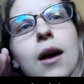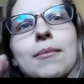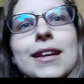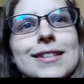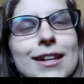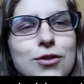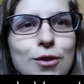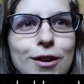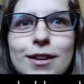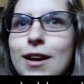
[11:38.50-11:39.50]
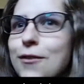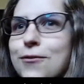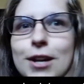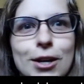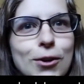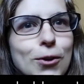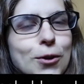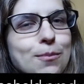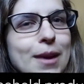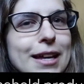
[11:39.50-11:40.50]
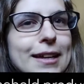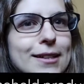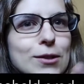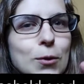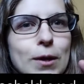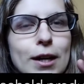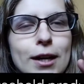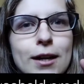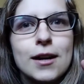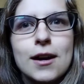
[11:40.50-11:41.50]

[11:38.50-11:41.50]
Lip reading: etc. Vinegar, baking soda,